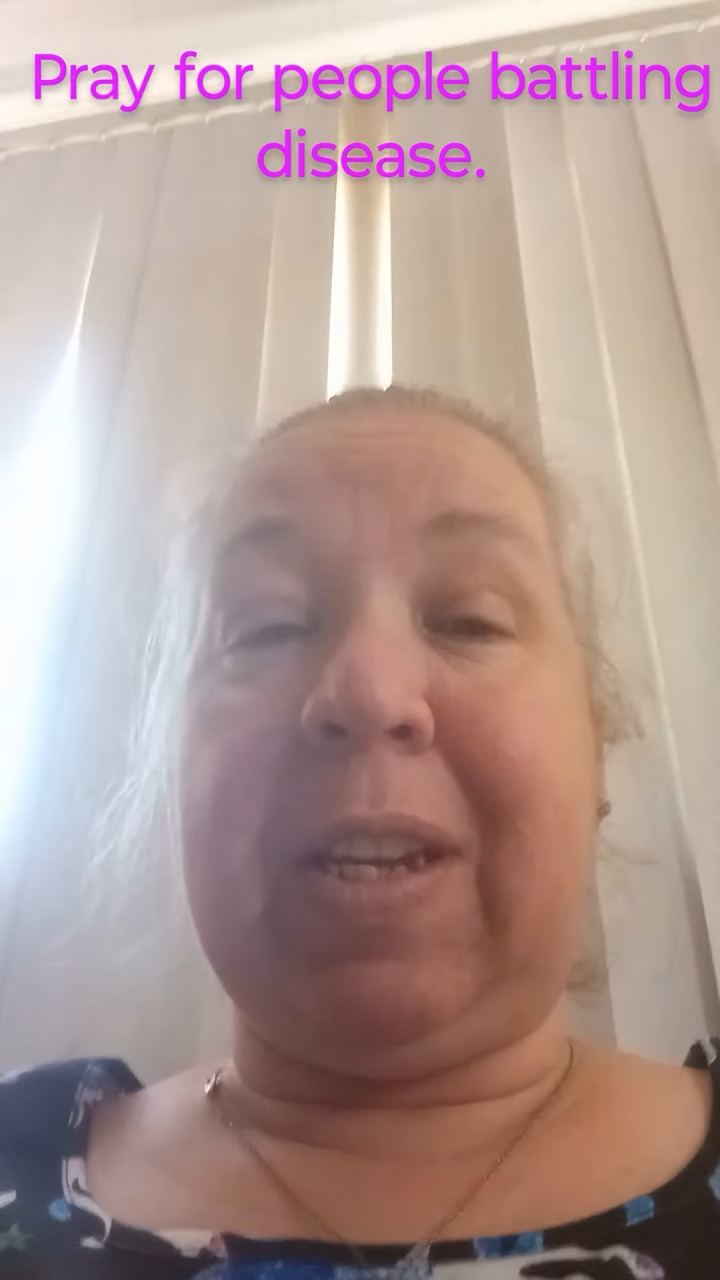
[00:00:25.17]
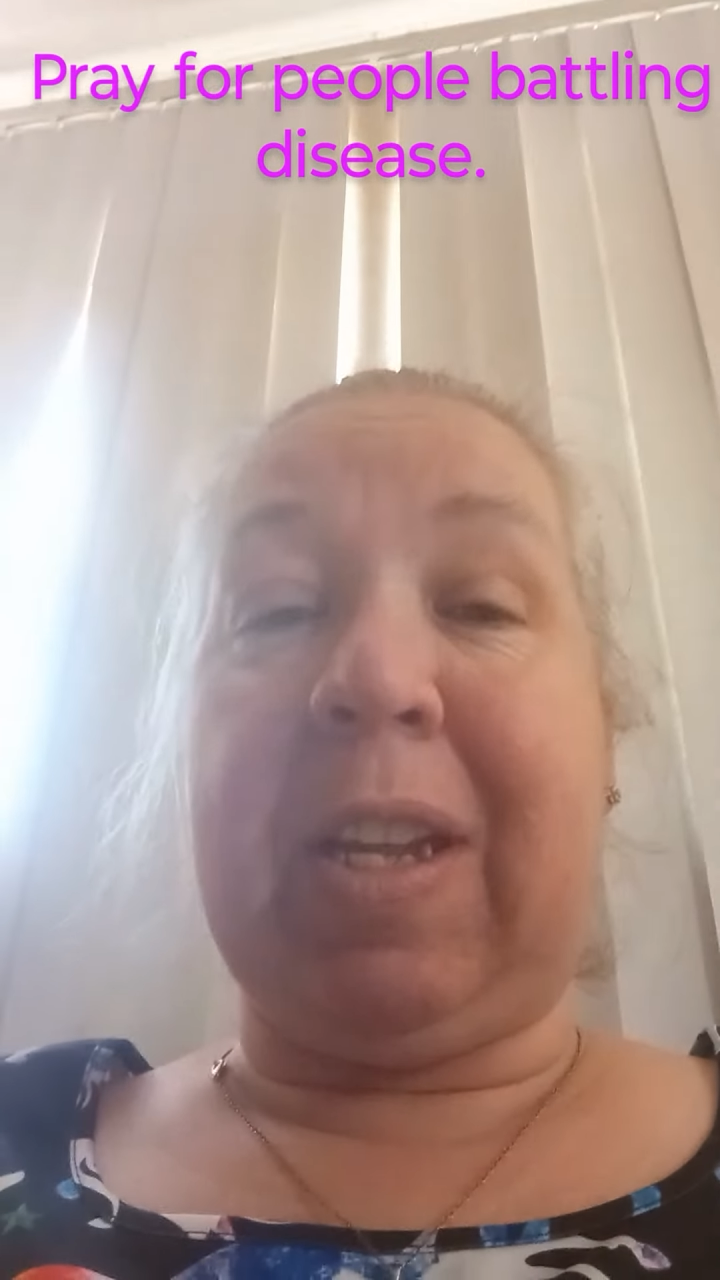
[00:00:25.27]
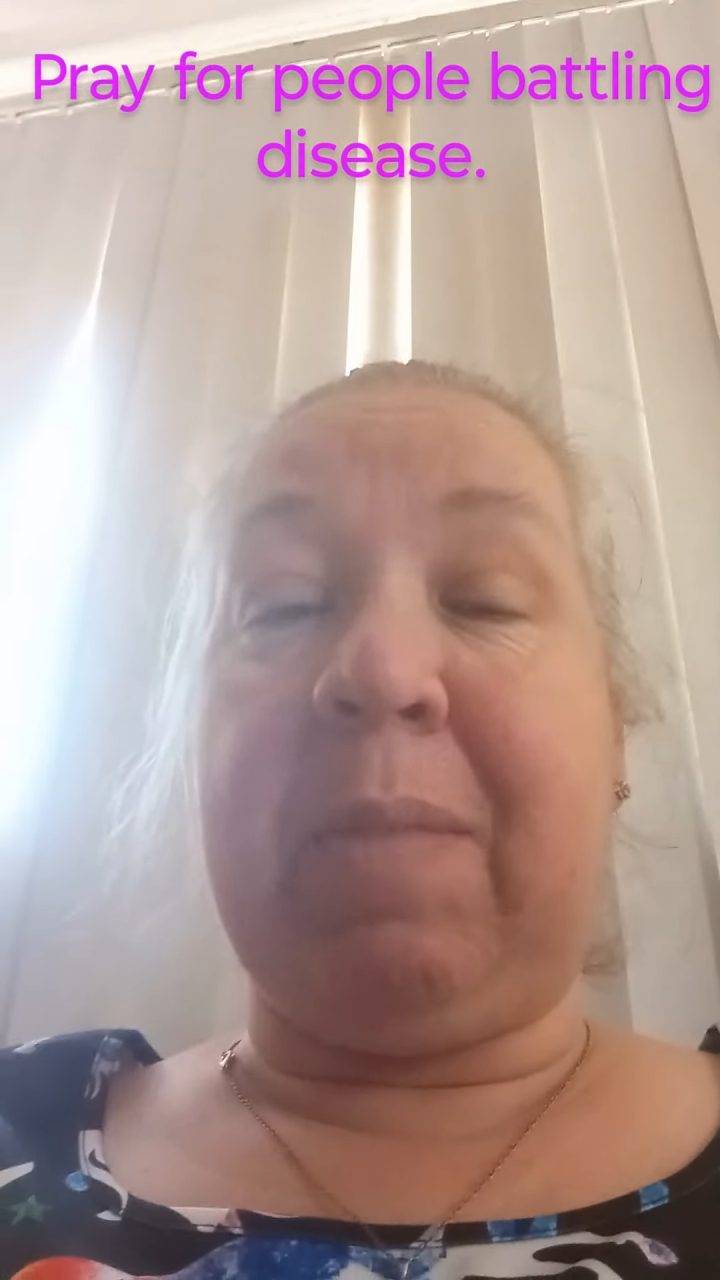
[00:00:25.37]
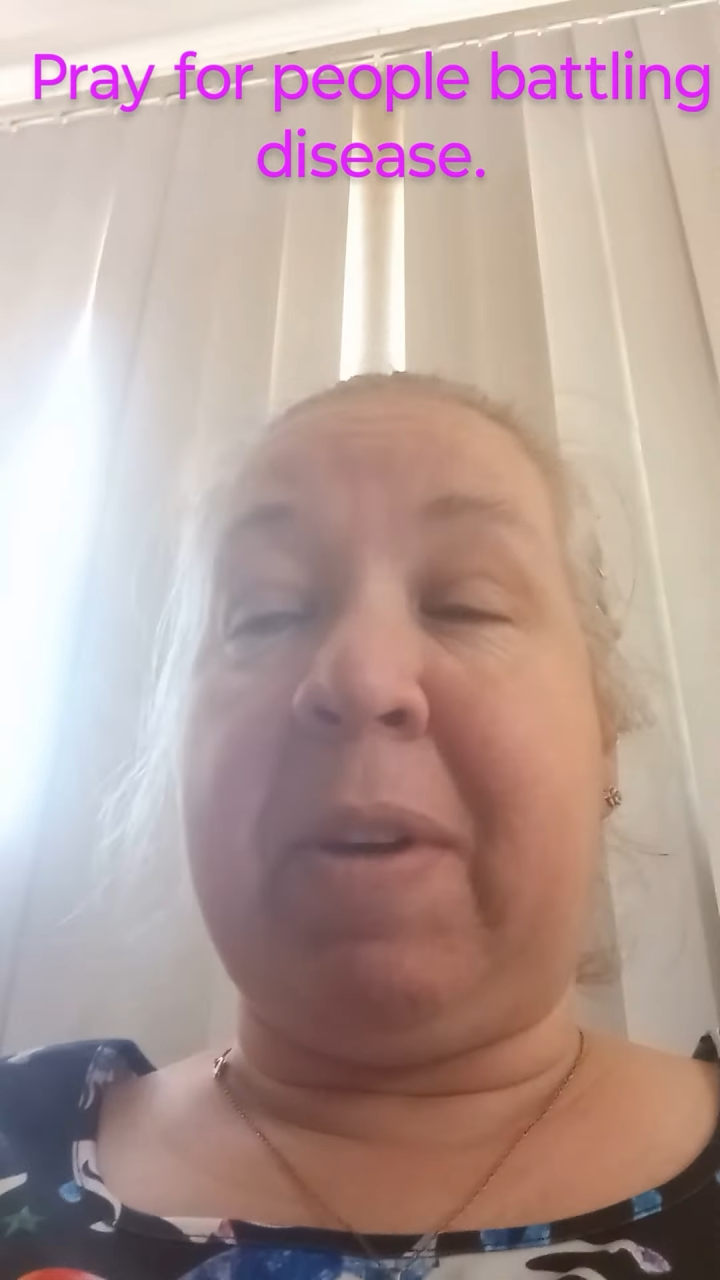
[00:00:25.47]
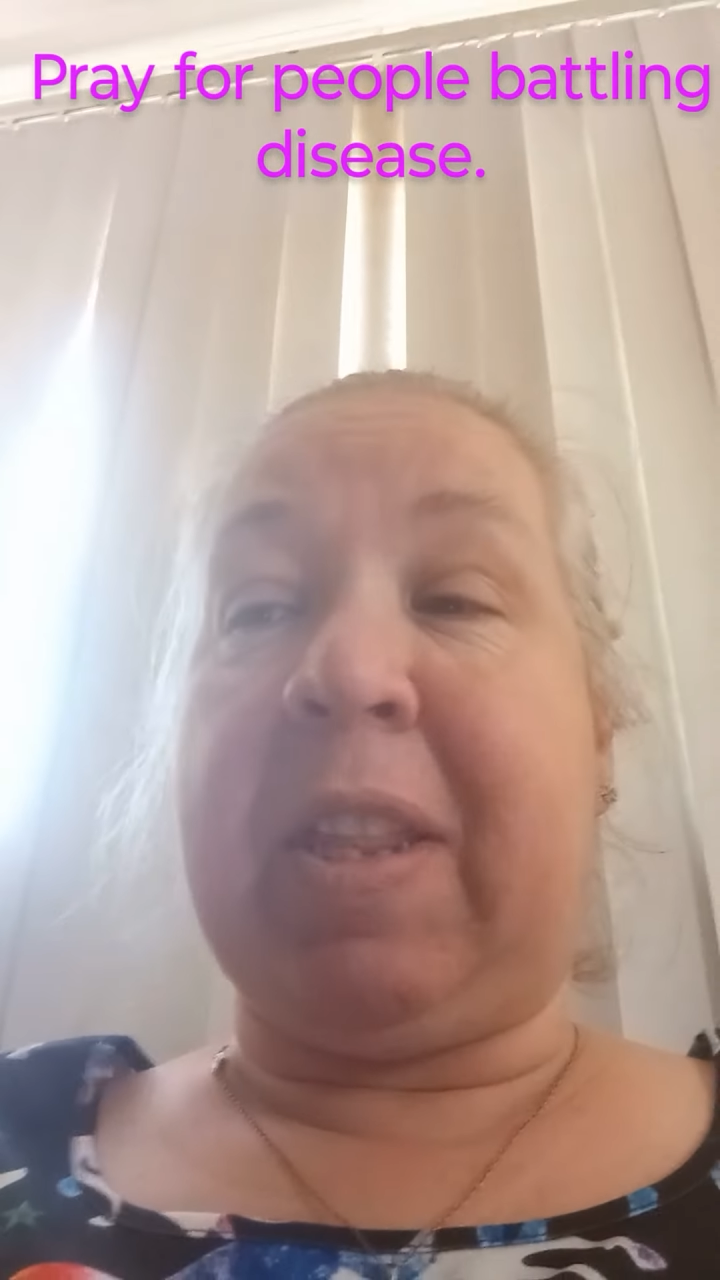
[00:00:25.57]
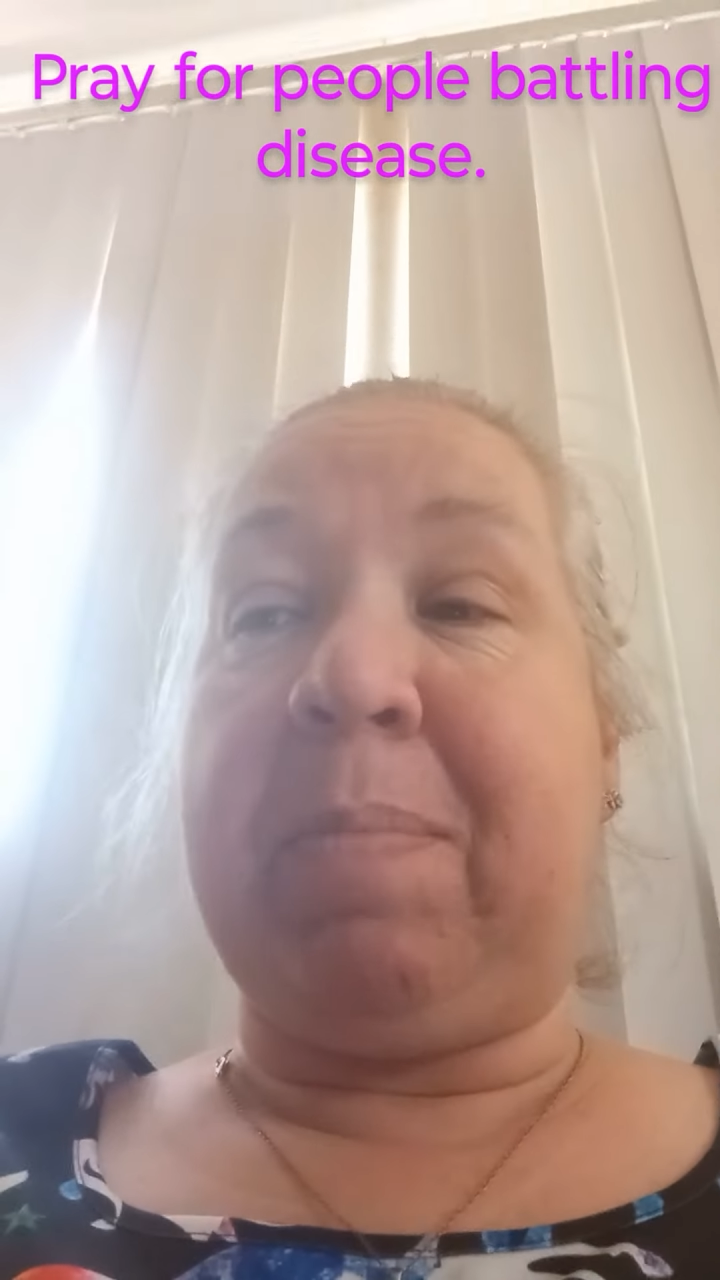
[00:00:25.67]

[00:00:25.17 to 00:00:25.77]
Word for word: in the month